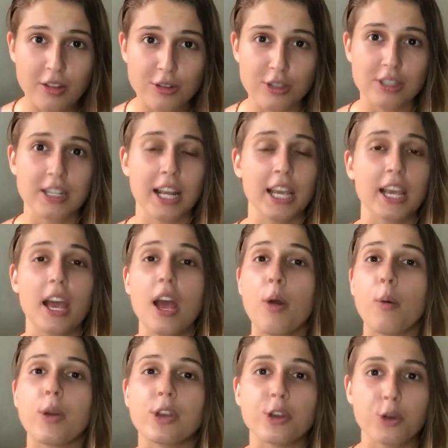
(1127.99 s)
just like
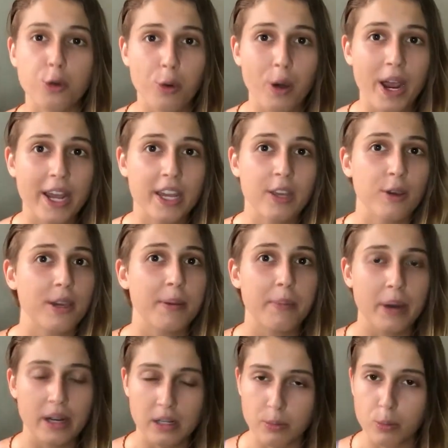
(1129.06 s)
when you're crying, you can
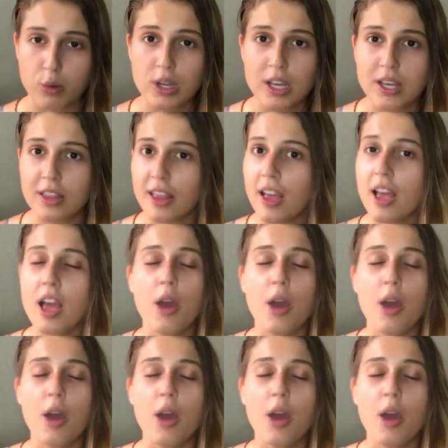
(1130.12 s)
barely breathe.